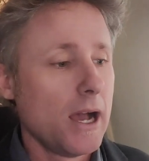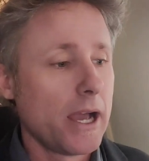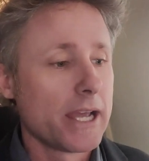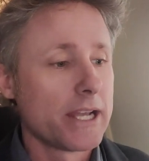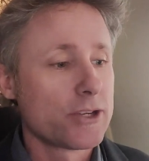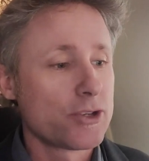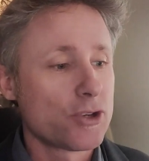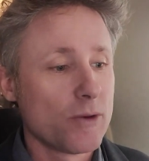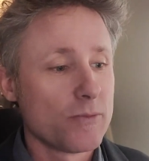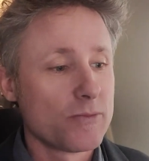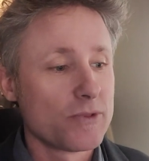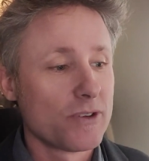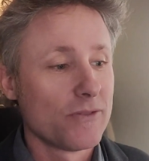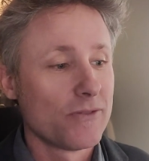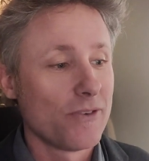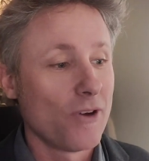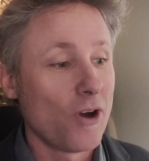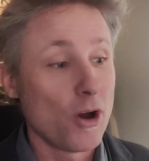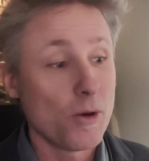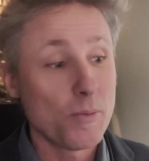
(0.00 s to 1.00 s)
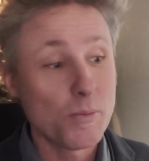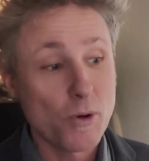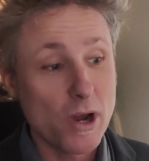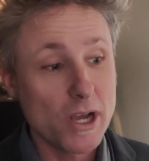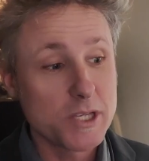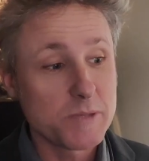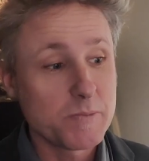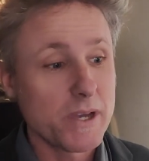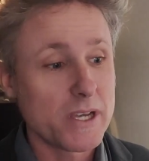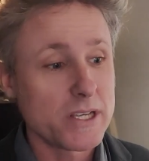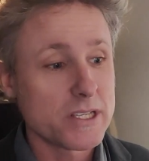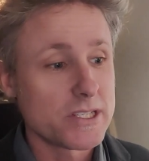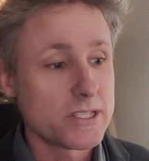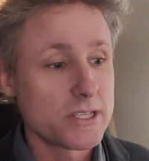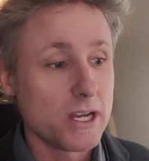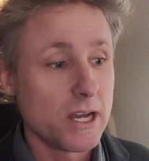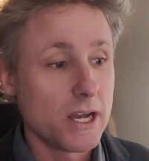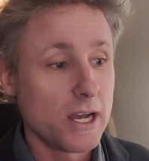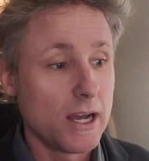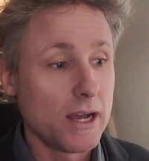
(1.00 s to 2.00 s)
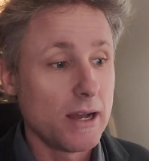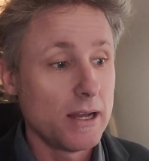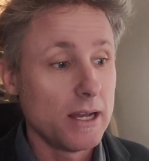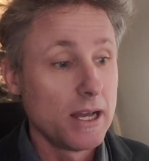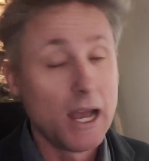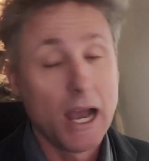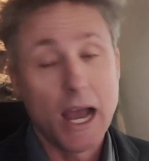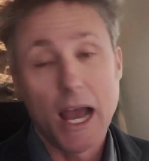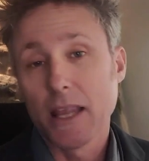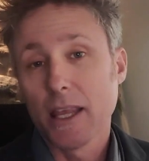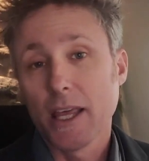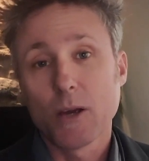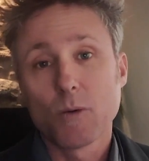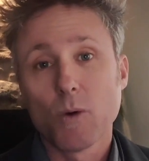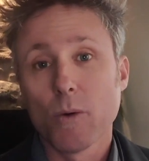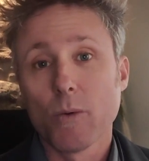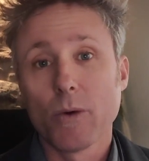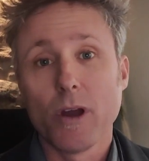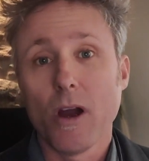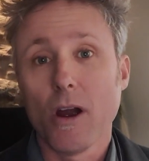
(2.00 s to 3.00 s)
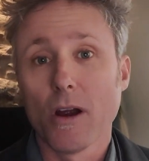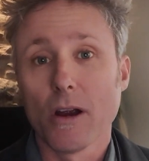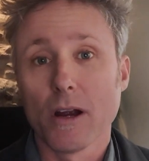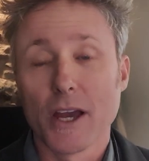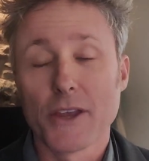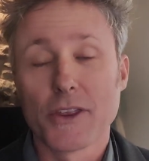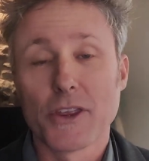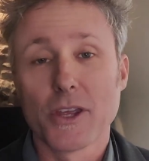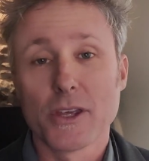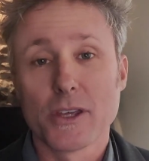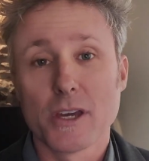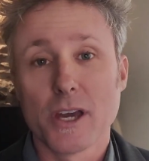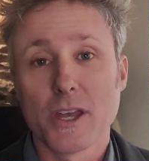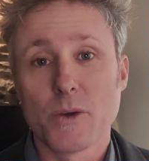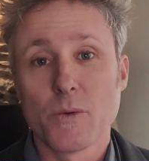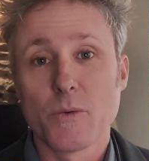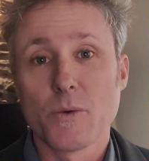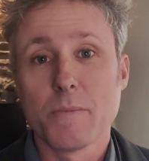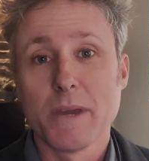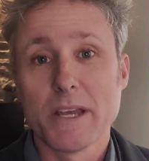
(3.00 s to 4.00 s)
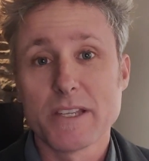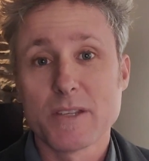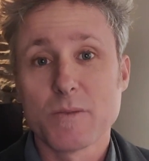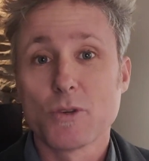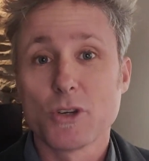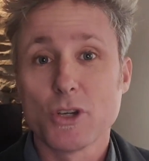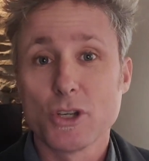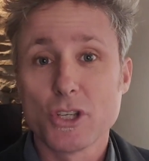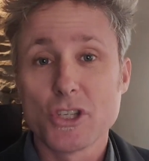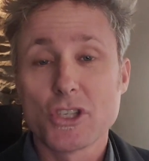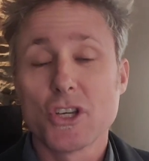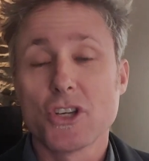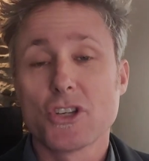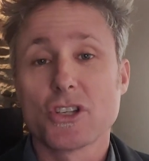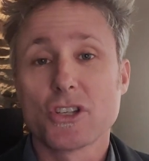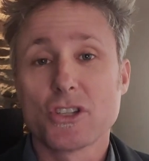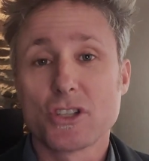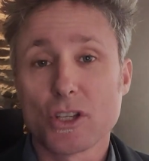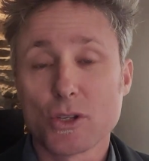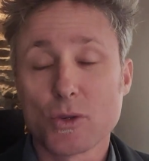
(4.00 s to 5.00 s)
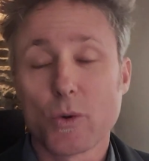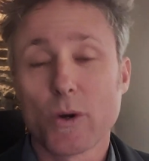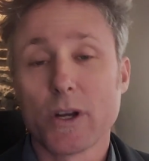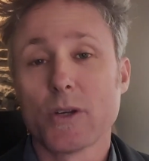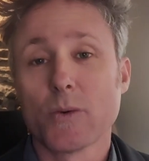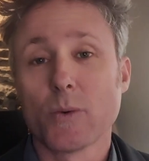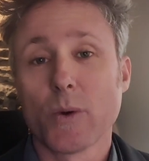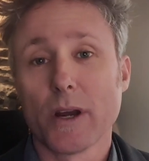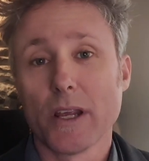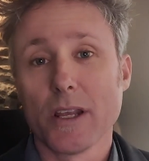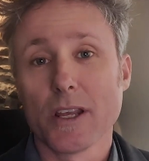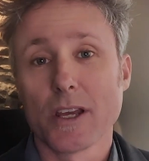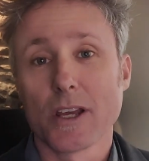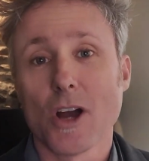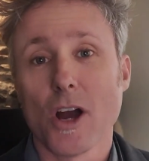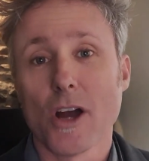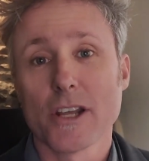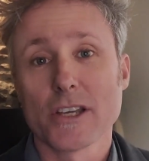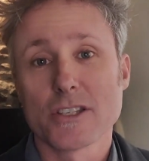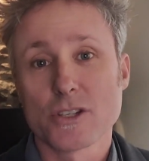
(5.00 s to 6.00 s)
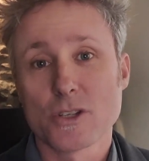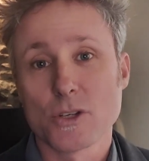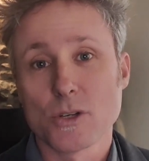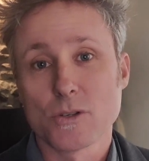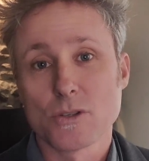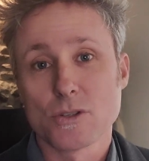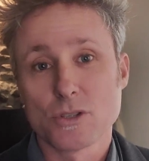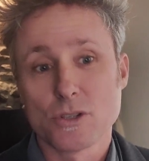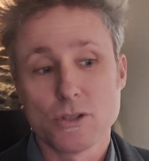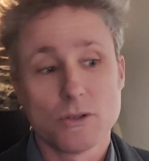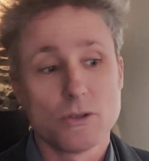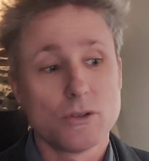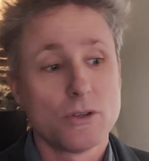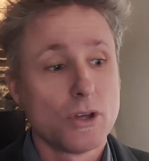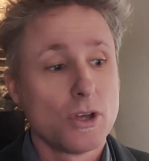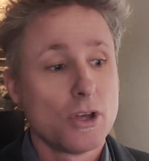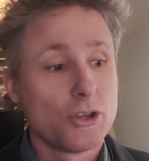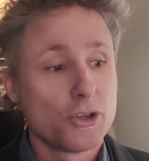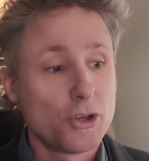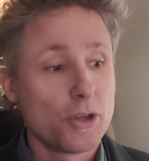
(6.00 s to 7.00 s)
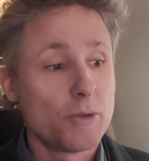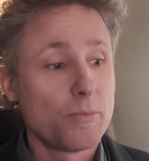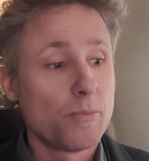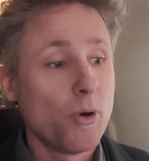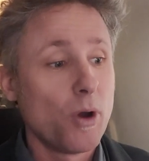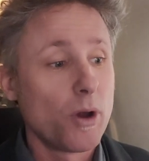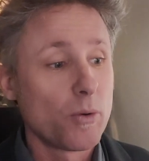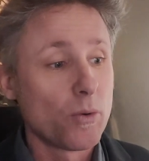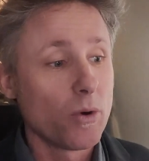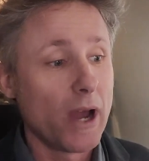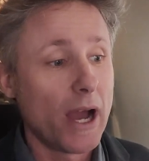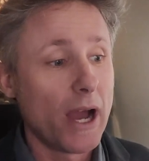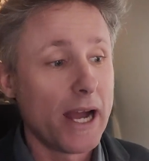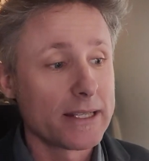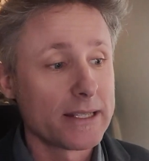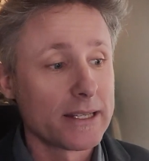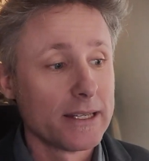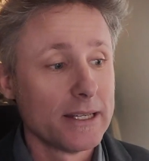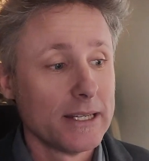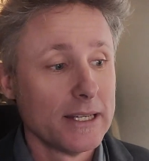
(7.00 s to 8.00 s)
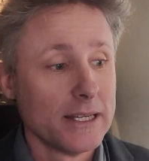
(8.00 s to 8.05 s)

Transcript: In terms of our prospects, I like where we are. I think we made some good decisions in 2020 that got us to the point we're at.